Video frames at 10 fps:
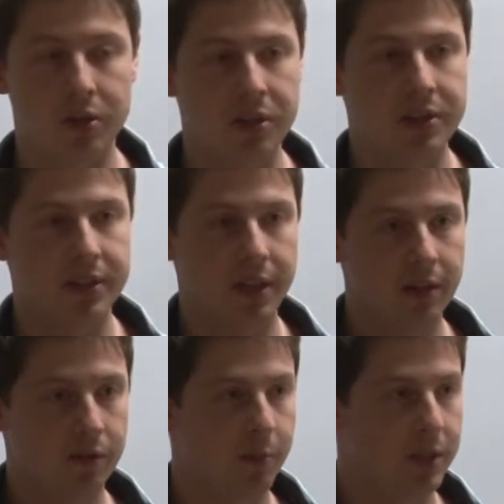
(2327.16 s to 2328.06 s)
is not studied
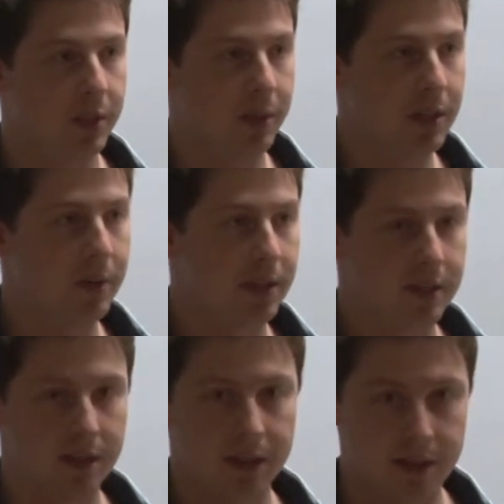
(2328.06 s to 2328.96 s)
for PCPs, but it's
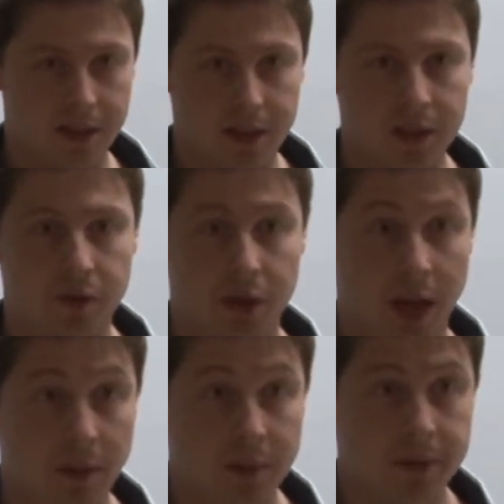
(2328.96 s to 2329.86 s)
studied for
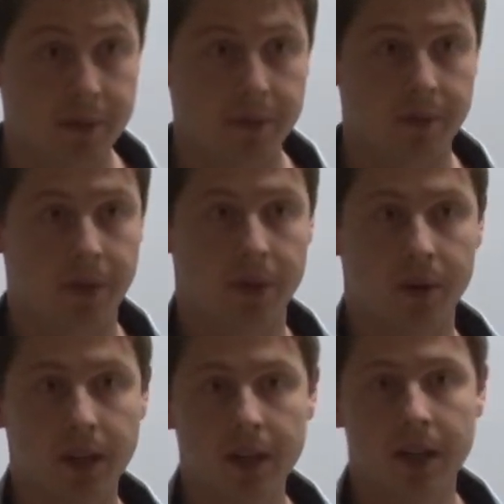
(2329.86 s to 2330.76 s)
games.
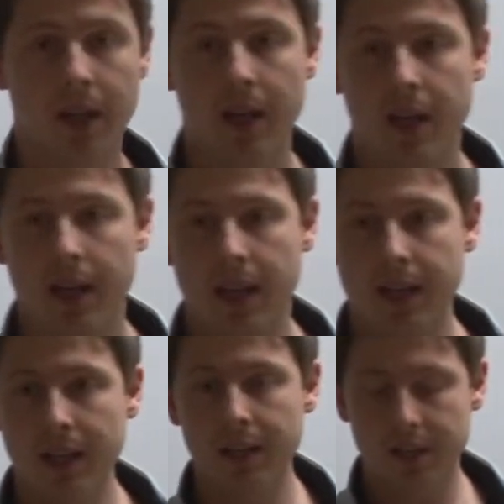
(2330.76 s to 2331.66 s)
Okay, and
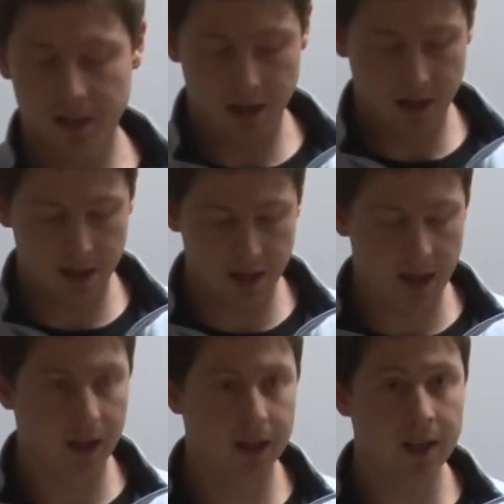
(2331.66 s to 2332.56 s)
then
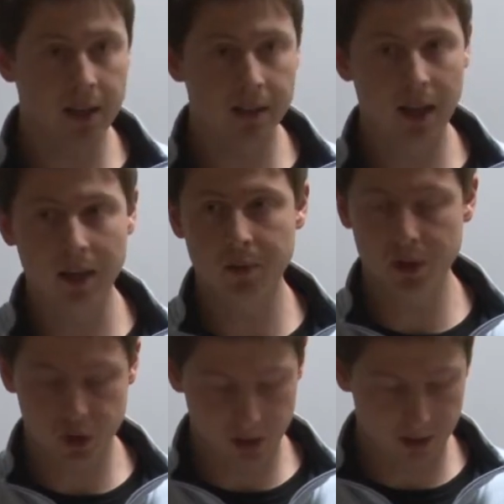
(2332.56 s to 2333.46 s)
in that
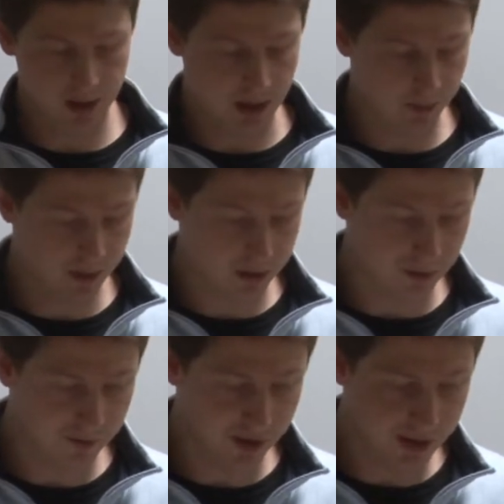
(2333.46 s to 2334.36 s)
language, I want to
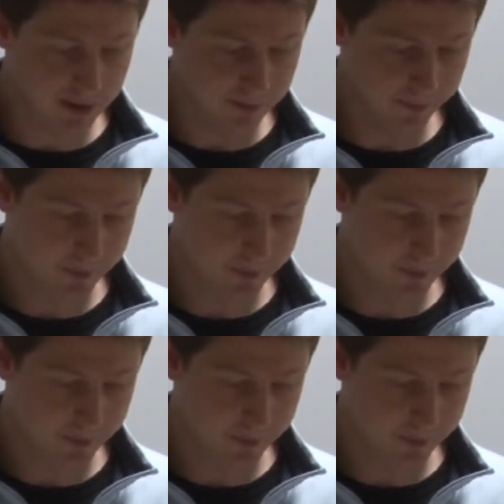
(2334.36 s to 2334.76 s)
convey